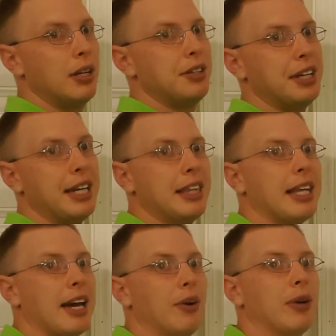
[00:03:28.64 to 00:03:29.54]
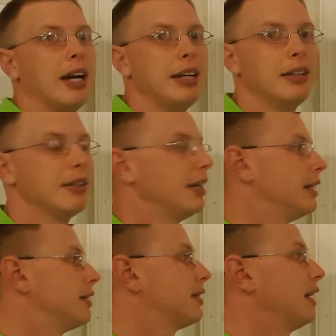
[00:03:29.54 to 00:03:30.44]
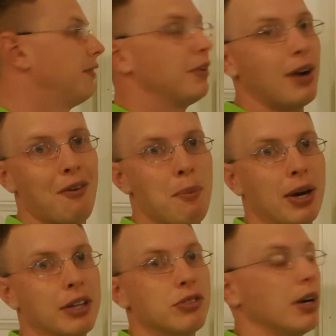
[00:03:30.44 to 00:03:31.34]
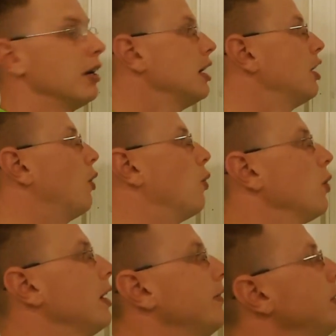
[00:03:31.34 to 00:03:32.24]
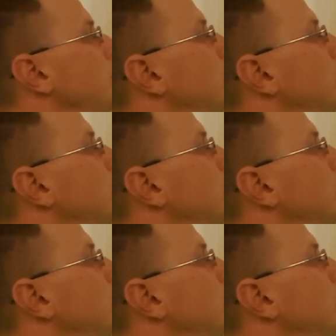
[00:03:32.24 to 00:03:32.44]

to get that, okay? And if you don't have a bucket truck, or if you